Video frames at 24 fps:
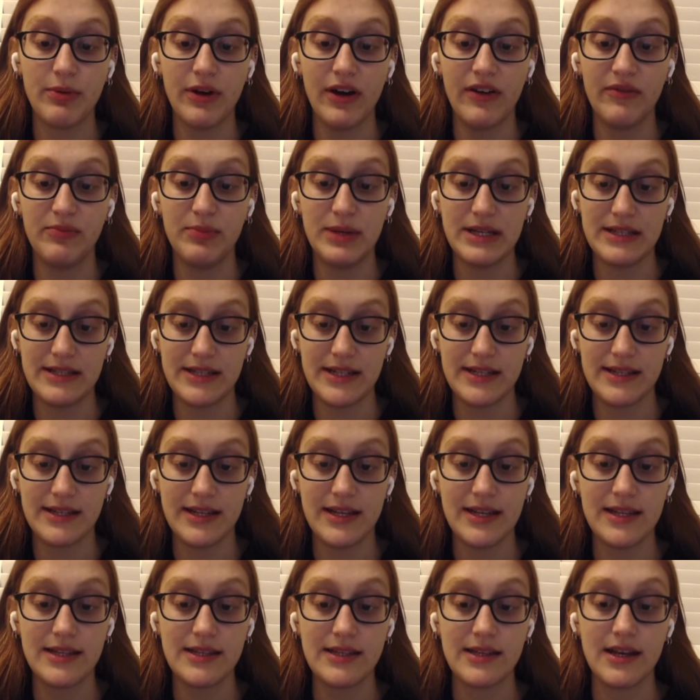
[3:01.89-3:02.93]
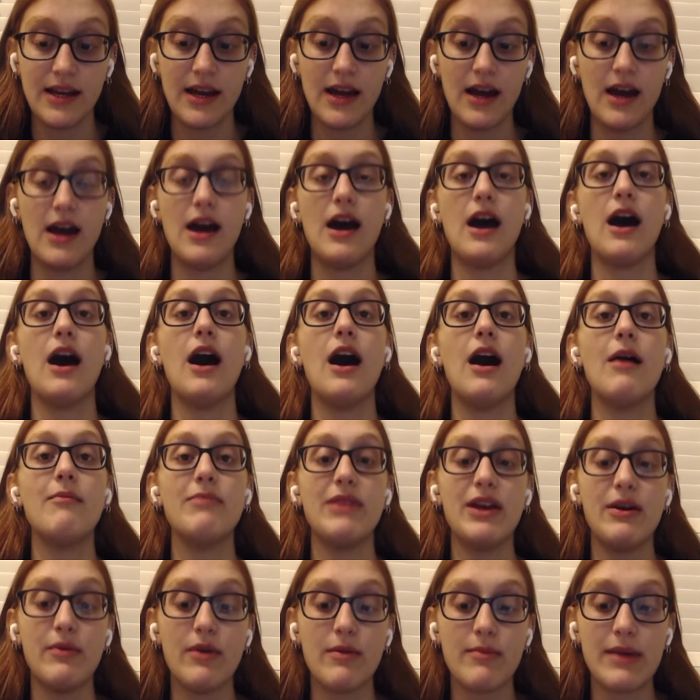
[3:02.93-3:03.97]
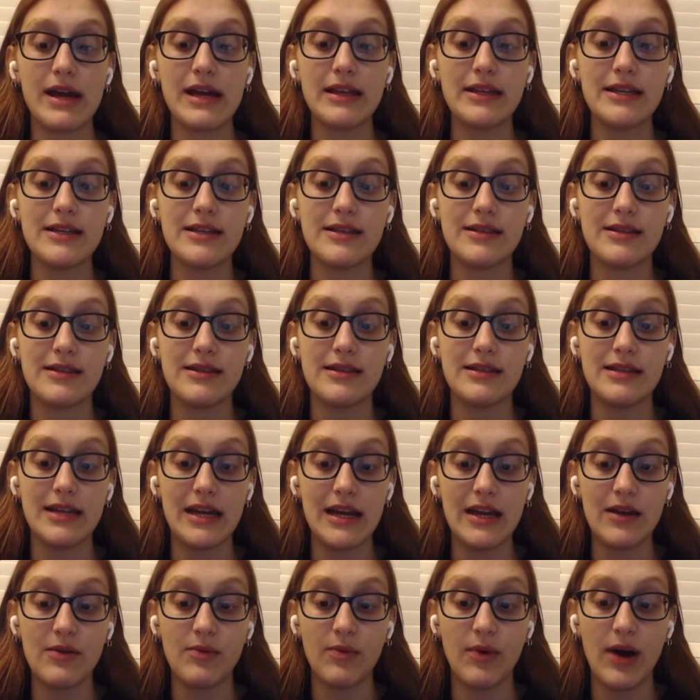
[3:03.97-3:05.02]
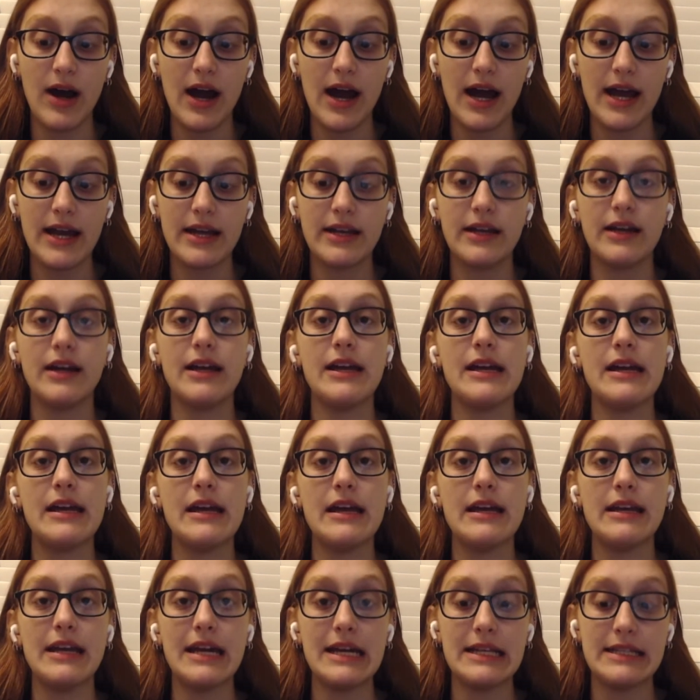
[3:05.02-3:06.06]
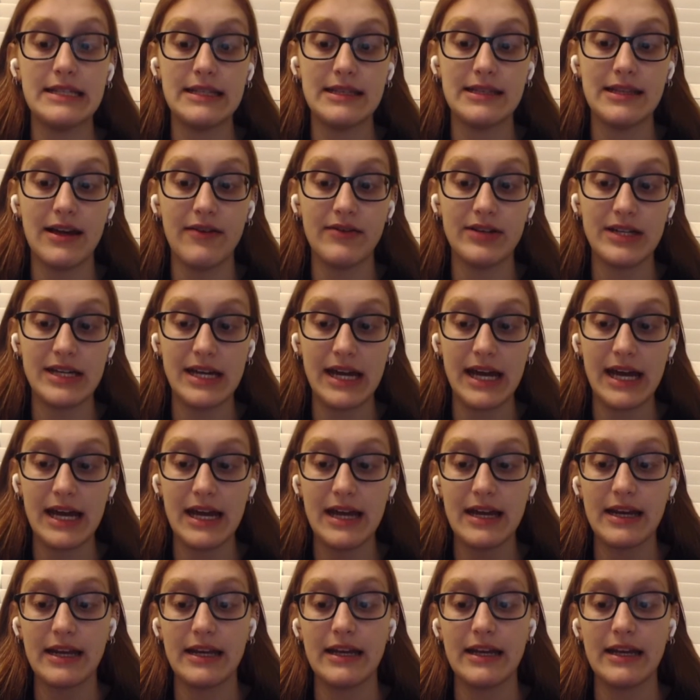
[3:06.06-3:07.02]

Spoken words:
of businesses. They were mainly statewide in 1878,